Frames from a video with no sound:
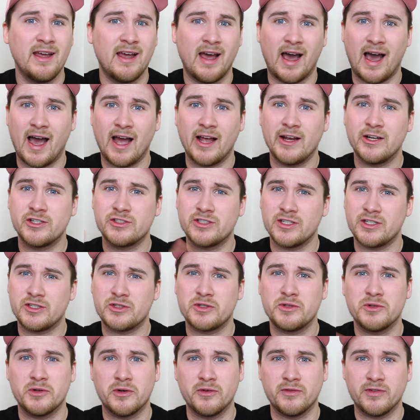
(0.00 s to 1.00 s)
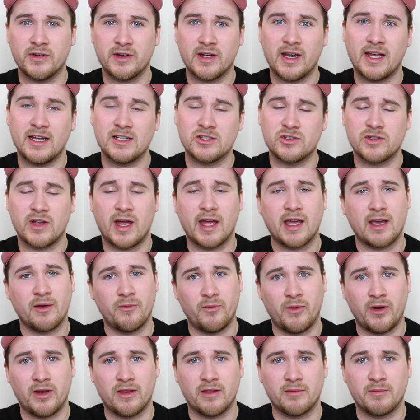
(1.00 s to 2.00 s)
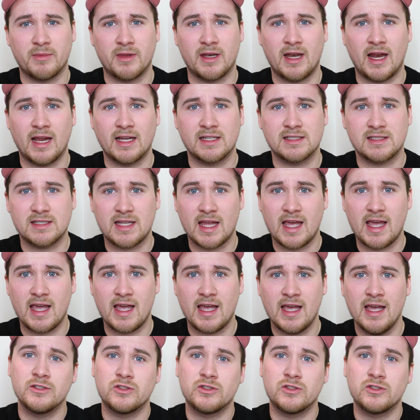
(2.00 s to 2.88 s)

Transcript: I usually do it overnight so I can wear them the next day.